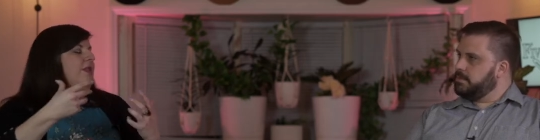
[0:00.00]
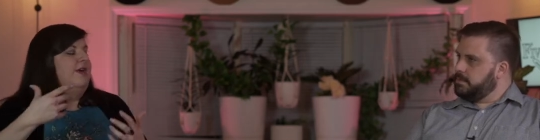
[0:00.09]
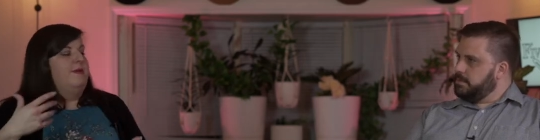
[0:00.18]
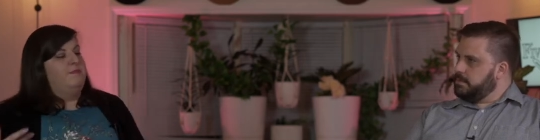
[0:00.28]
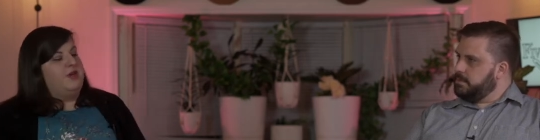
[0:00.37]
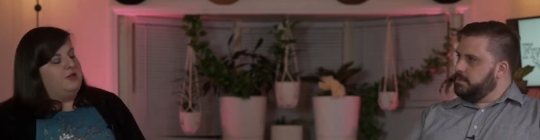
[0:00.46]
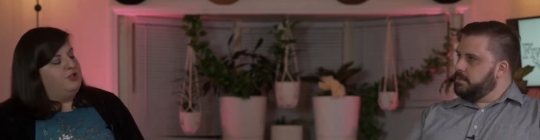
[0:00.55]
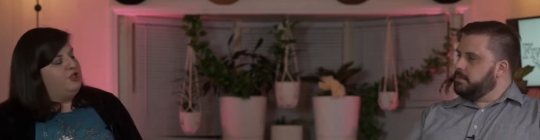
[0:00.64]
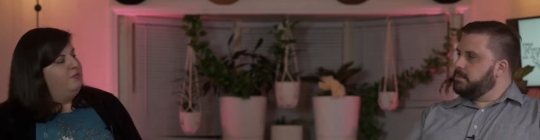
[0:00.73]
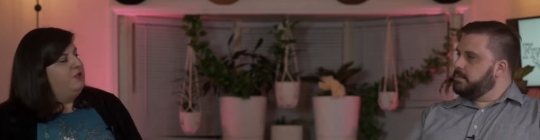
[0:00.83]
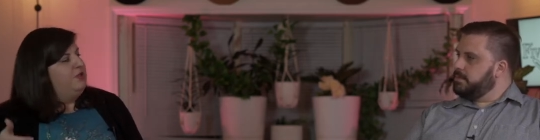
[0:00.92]
Speaker 1: then being
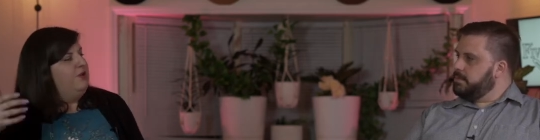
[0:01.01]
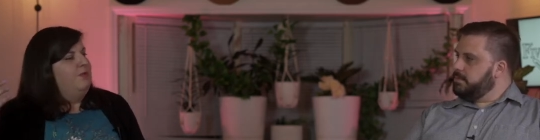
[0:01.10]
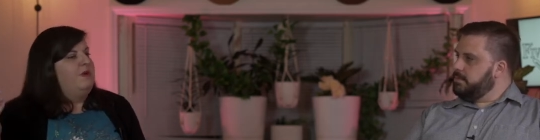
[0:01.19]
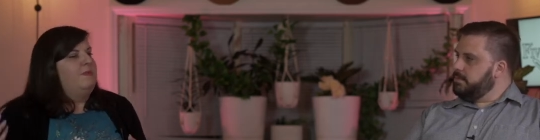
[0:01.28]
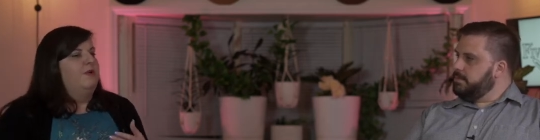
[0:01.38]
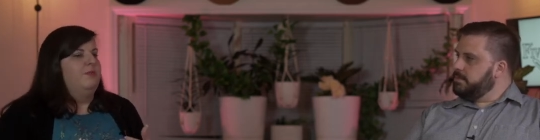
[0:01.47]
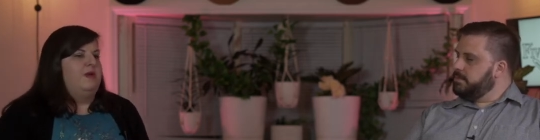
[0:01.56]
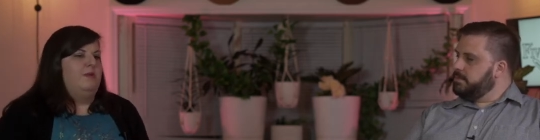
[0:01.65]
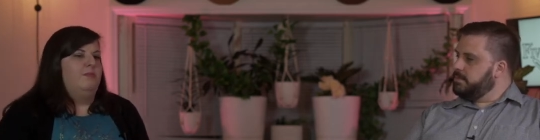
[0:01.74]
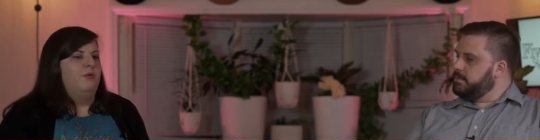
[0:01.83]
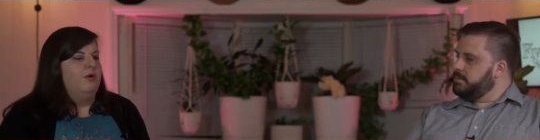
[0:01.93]
shipped to you, people are
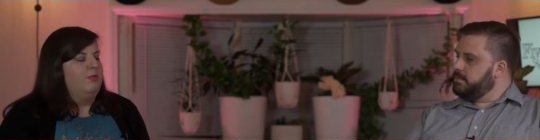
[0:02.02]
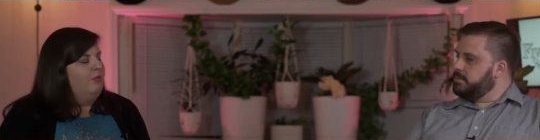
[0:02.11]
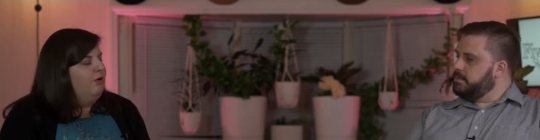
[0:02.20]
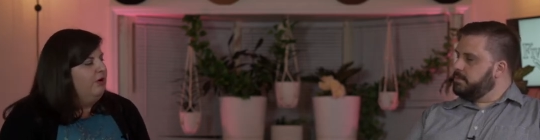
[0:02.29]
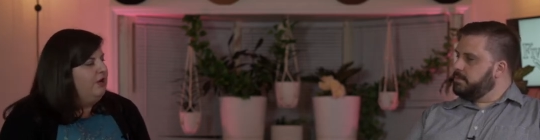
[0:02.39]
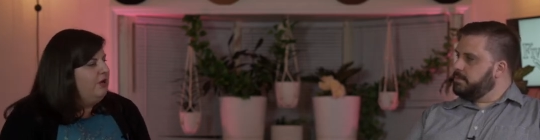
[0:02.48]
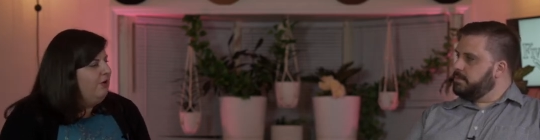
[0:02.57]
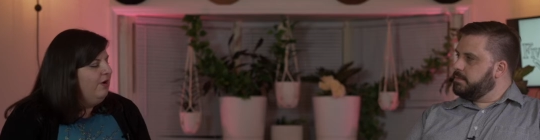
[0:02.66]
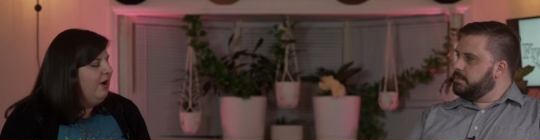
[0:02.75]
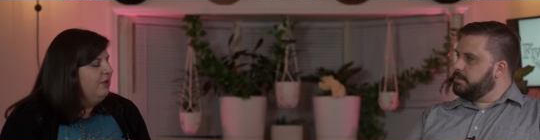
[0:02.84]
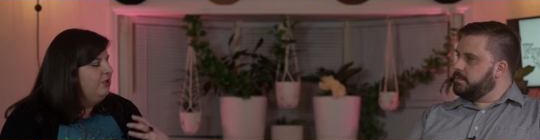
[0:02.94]
being more and more
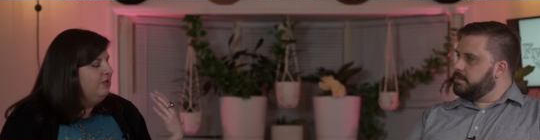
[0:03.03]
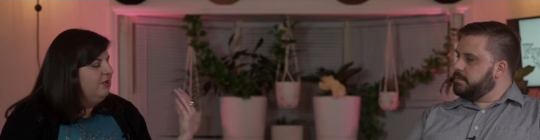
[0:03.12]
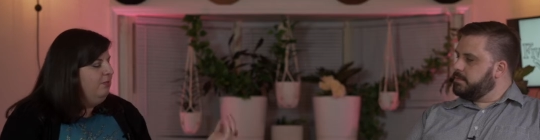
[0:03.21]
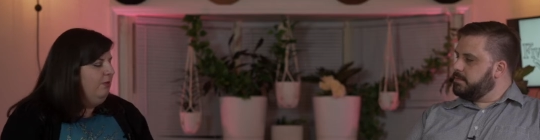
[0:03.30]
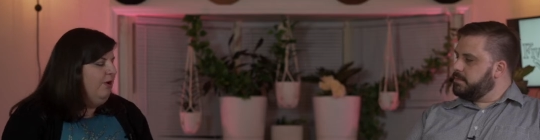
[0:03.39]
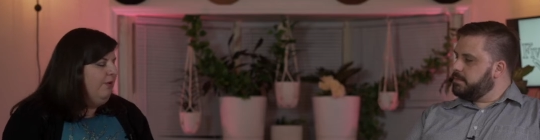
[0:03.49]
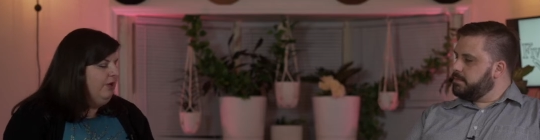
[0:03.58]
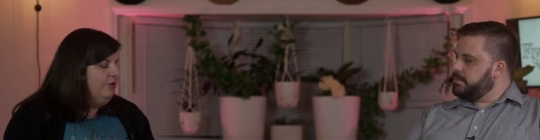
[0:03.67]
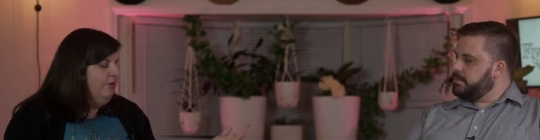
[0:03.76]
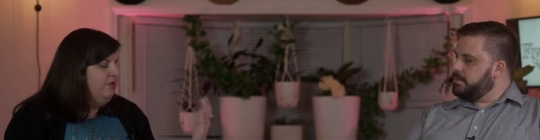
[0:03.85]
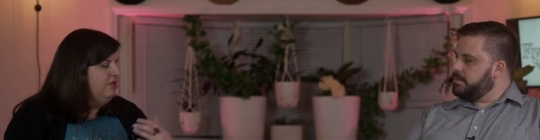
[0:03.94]
eco-conscious and going
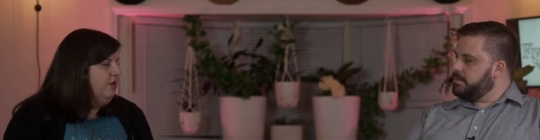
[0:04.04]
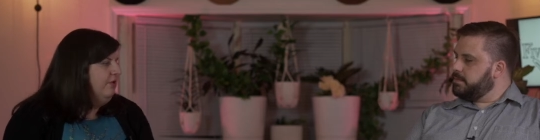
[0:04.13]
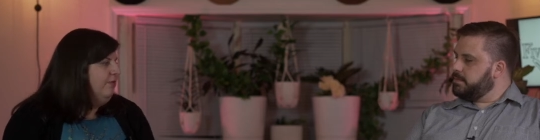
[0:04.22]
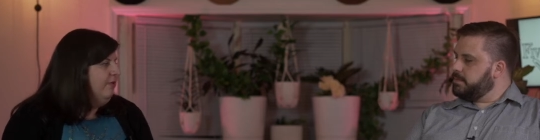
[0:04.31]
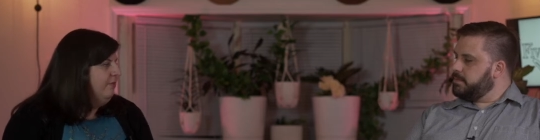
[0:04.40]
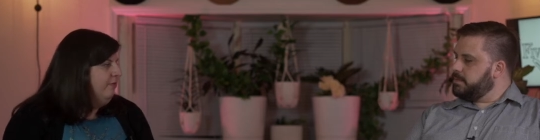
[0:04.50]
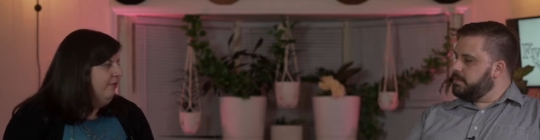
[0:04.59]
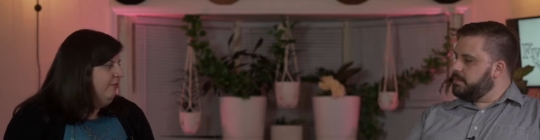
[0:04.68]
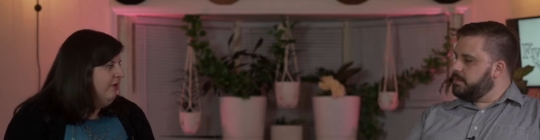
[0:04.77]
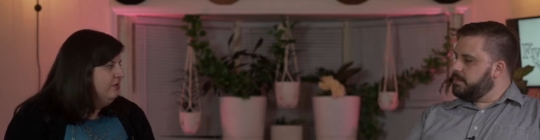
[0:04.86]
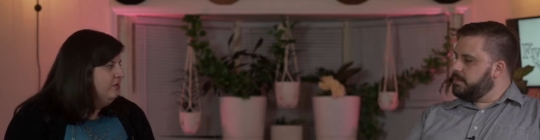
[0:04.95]
towards the aluminum
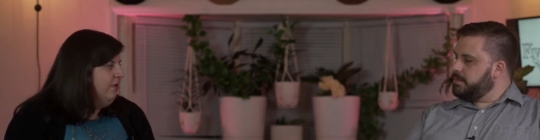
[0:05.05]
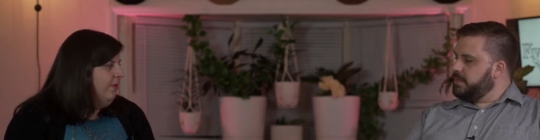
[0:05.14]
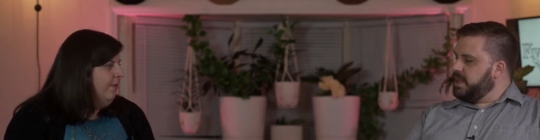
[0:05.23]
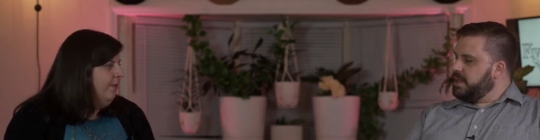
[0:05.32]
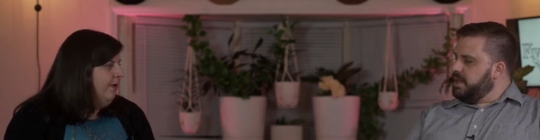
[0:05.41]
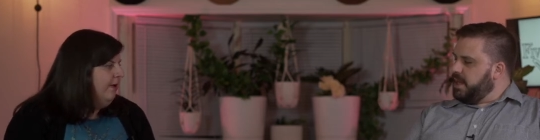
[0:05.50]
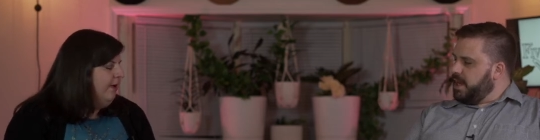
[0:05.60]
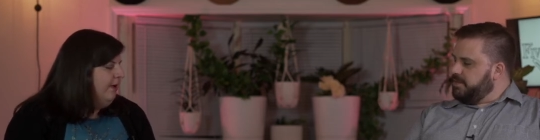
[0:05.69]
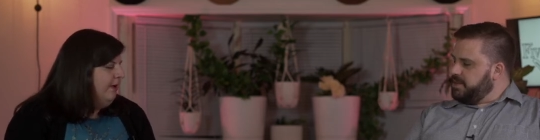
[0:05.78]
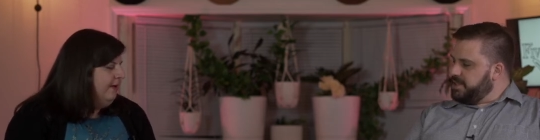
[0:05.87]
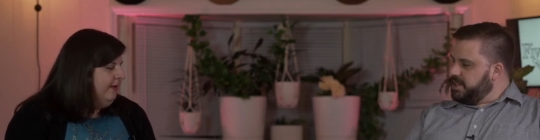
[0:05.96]
movement. So
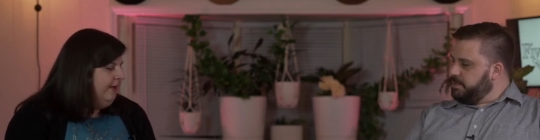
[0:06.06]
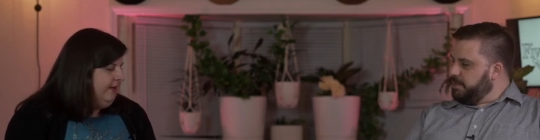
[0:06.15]
Speaker 2: have you seen